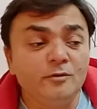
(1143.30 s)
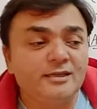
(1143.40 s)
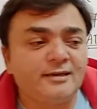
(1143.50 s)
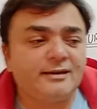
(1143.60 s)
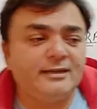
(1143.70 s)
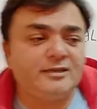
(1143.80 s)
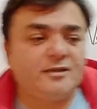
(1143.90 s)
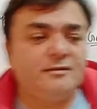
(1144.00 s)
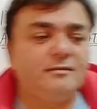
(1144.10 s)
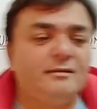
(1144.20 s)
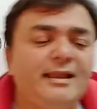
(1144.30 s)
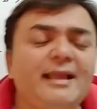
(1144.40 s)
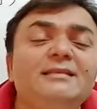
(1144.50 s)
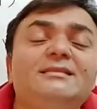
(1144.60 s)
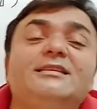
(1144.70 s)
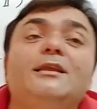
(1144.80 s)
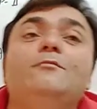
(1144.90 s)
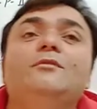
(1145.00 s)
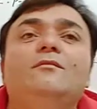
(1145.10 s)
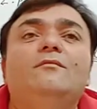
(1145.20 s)
generation, can
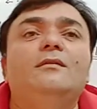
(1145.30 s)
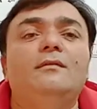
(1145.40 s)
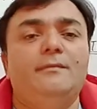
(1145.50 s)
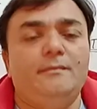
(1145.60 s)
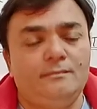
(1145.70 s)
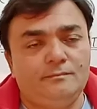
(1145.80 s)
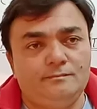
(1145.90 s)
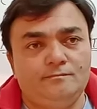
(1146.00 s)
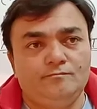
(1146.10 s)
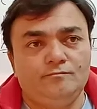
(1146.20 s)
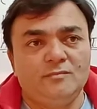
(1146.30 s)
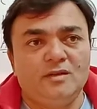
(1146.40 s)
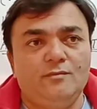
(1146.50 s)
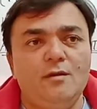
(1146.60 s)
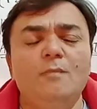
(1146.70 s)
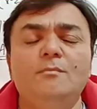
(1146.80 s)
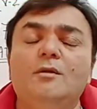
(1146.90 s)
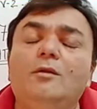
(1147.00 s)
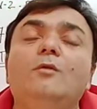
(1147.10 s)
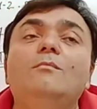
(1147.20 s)
save the world
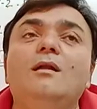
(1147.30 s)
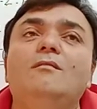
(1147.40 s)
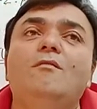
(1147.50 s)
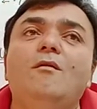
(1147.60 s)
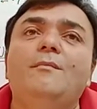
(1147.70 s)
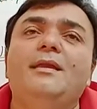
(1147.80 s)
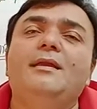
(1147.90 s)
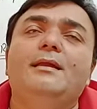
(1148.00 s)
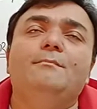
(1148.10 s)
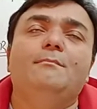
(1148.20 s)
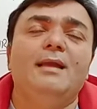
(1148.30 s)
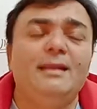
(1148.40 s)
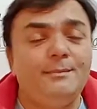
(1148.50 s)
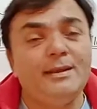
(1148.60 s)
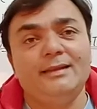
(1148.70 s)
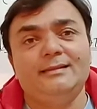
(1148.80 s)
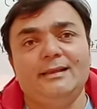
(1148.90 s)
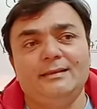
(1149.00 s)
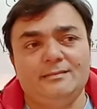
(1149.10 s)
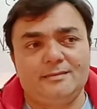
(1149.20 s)
from global warming and many
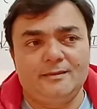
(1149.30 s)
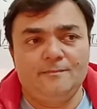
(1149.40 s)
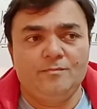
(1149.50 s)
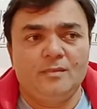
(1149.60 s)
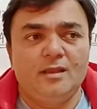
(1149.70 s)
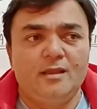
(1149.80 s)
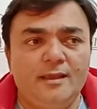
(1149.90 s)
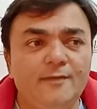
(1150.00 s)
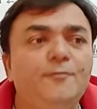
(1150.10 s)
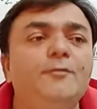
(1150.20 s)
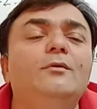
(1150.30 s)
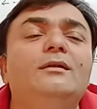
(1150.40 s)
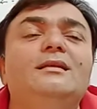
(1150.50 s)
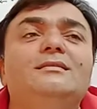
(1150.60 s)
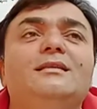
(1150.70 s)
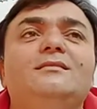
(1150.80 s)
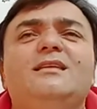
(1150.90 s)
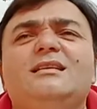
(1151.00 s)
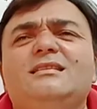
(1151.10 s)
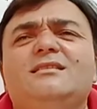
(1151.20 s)
things. If you understand,
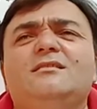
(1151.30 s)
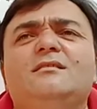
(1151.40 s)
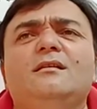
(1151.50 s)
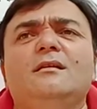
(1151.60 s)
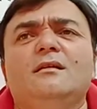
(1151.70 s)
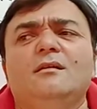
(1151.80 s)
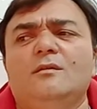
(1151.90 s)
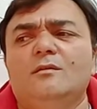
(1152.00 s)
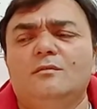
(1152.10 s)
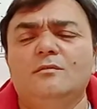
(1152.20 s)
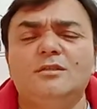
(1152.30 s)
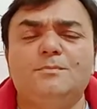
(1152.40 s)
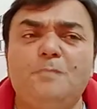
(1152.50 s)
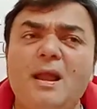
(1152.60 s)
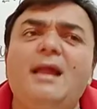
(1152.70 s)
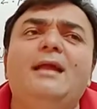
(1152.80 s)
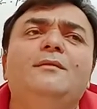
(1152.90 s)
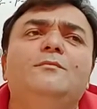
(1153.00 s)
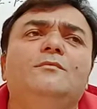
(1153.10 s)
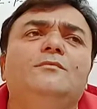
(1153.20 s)
just to
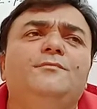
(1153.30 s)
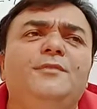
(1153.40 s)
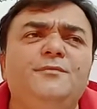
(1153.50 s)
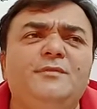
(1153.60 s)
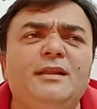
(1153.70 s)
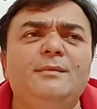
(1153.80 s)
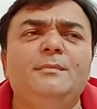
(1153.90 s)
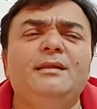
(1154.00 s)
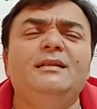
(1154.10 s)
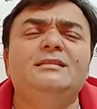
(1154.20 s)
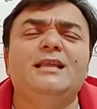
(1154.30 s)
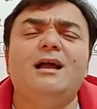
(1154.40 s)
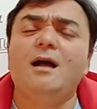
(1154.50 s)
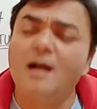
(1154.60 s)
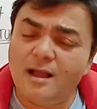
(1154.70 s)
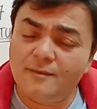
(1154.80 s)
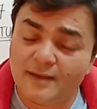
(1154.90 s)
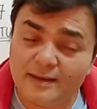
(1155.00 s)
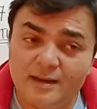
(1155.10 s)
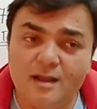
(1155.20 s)
spend 15 minutes, half
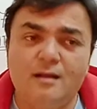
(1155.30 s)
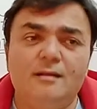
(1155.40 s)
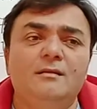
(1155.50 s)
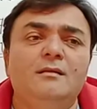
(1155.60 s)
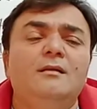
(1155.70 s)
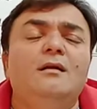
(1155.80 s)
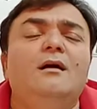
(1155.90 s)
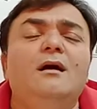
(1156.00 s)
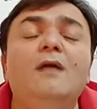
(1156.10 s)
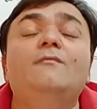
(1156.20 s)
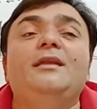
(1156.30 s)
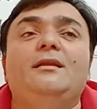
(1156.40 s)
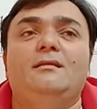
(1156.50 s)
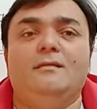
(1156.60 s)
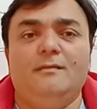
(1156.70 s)
an hour, a week,